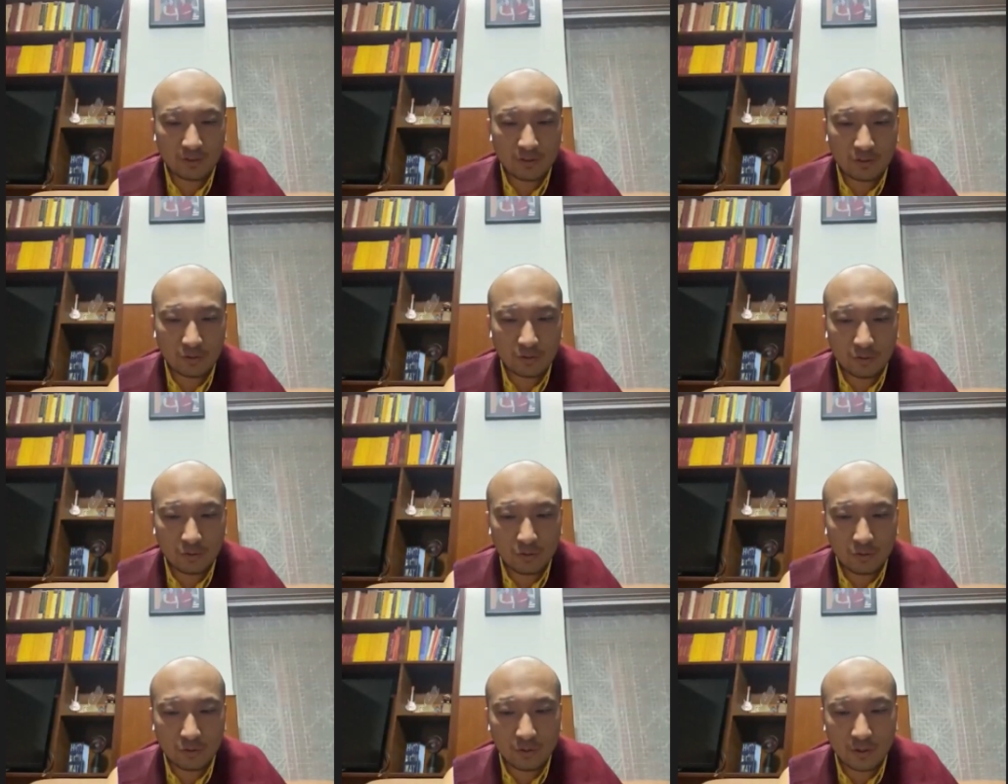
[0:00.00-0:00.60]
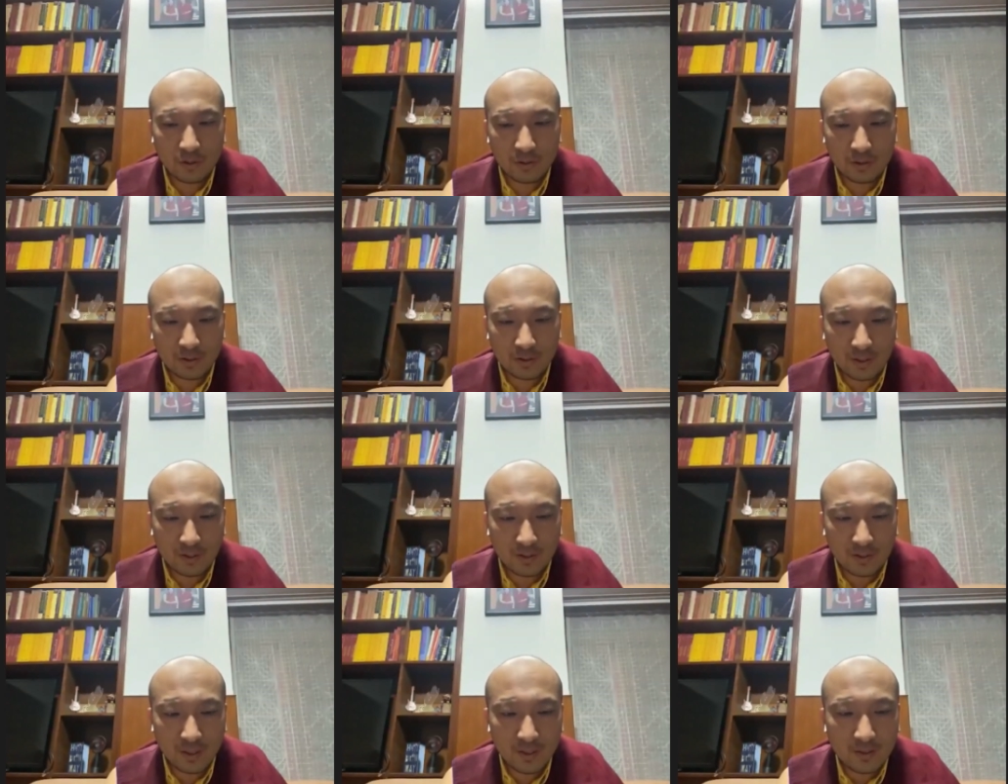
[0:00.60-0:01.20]
So it is
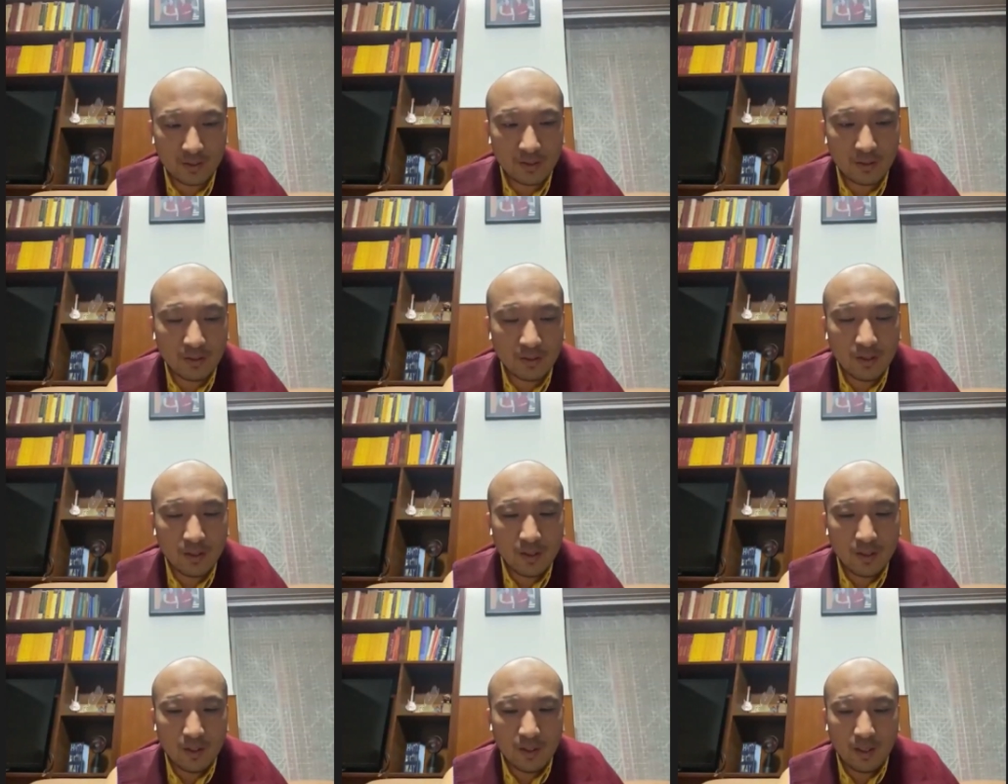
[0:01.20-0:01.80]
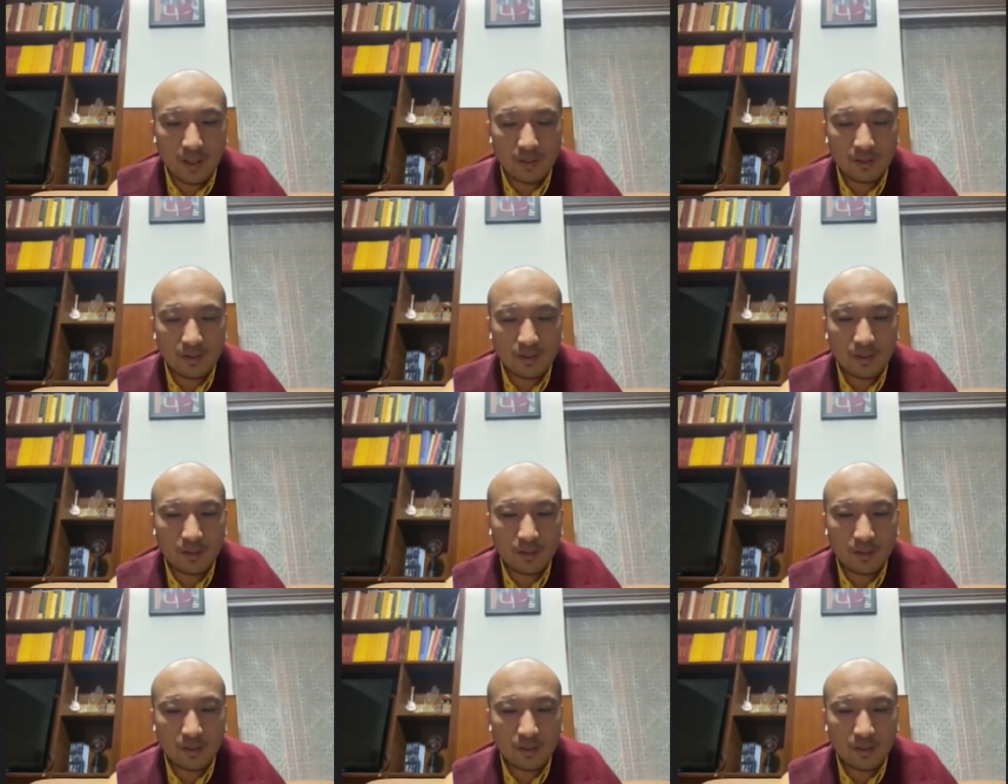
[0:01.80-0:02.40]
like that. And
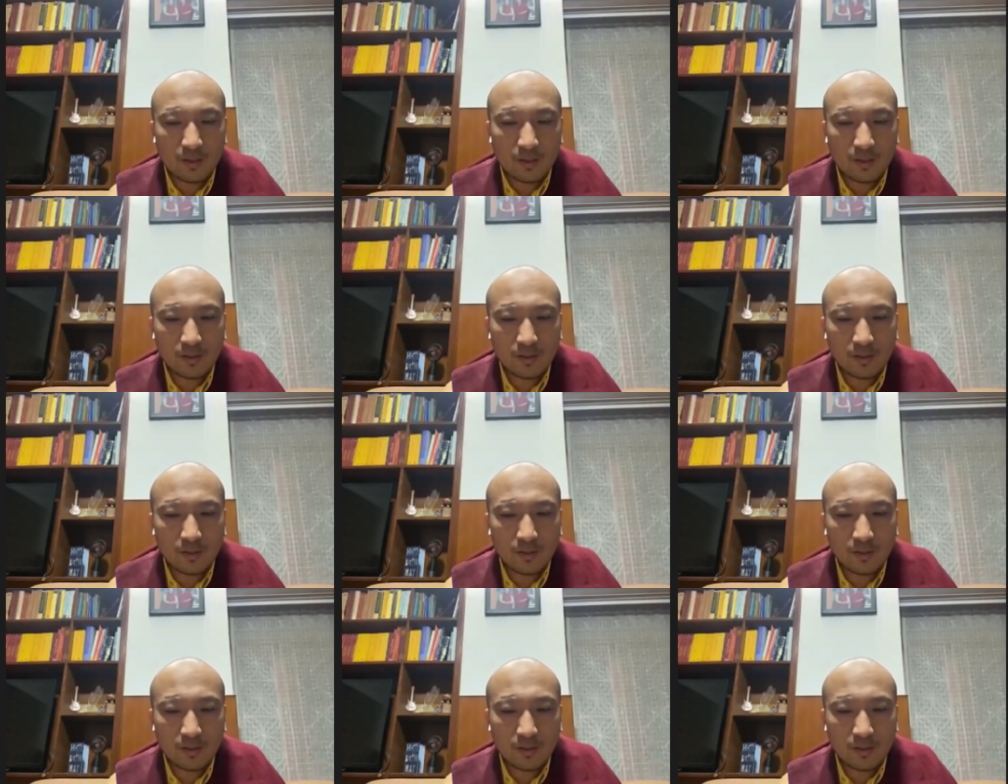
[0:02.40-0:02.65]
then